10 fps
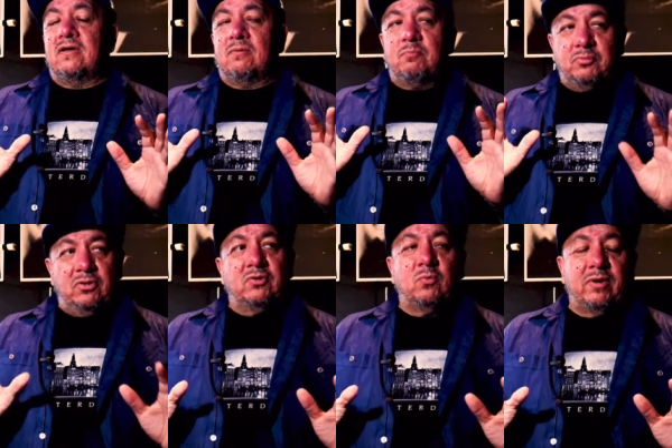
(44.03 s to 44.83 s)

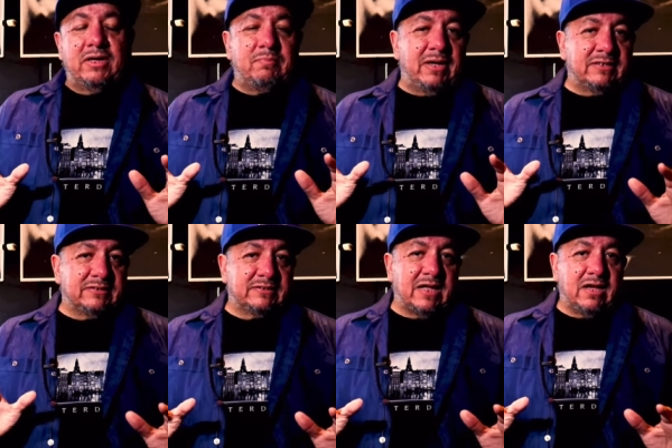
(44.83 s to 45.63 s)
blown away by his
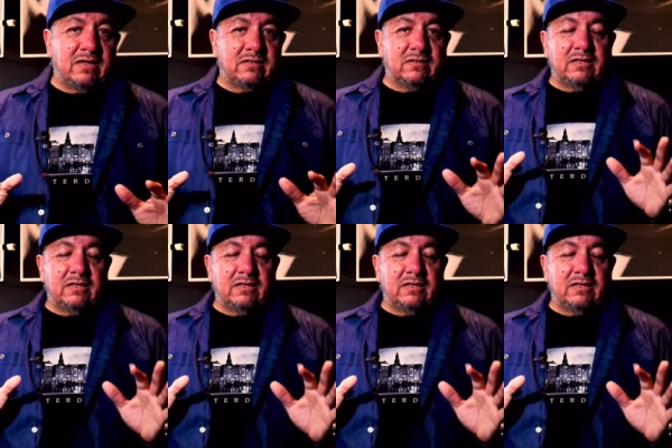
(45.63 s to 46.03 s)
style.